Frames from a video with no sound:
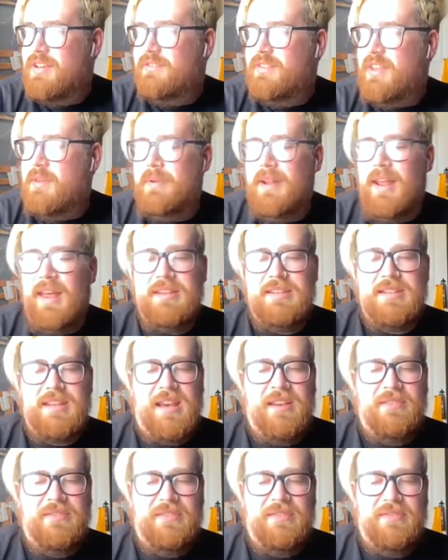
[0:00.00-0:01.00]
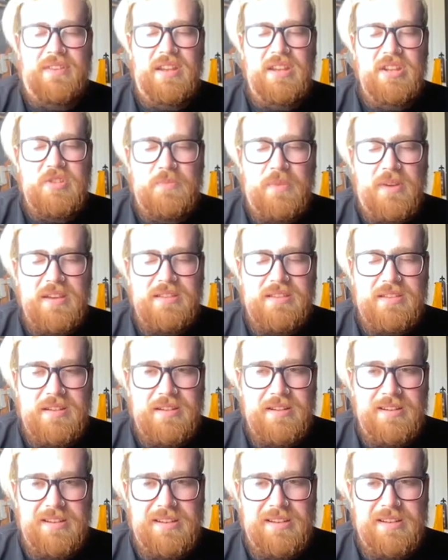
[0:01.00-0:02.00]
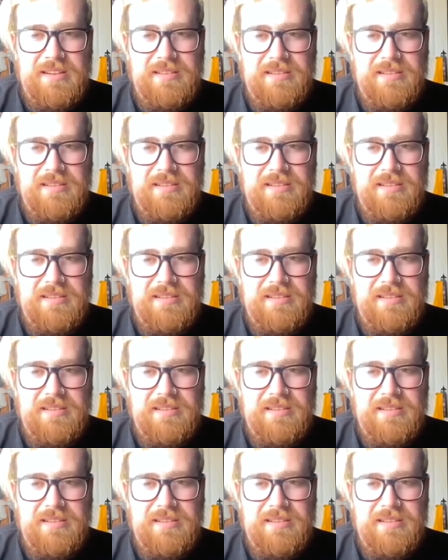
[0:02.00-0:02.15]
they plan to have it finished by a certain year?